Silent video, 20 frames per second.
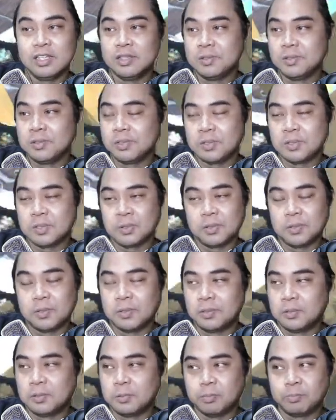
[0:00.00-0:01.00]

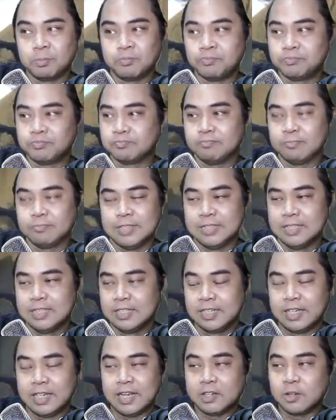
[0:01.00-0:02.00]
so
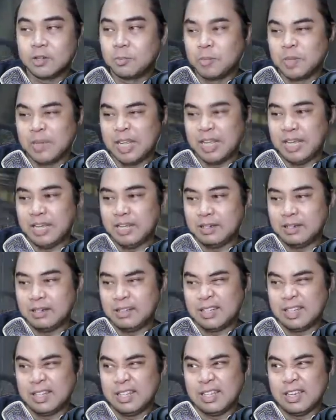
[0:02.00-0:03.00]
can't complain.
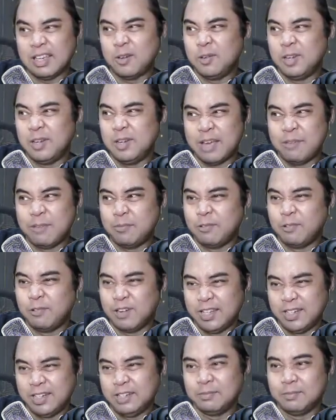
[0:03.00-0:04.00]
I only have
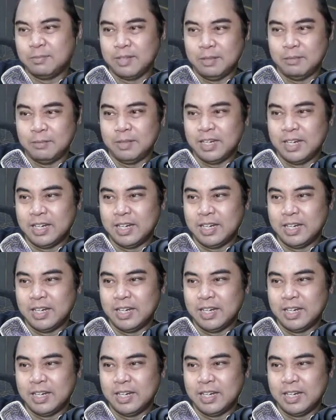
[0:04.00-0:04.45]
one in my main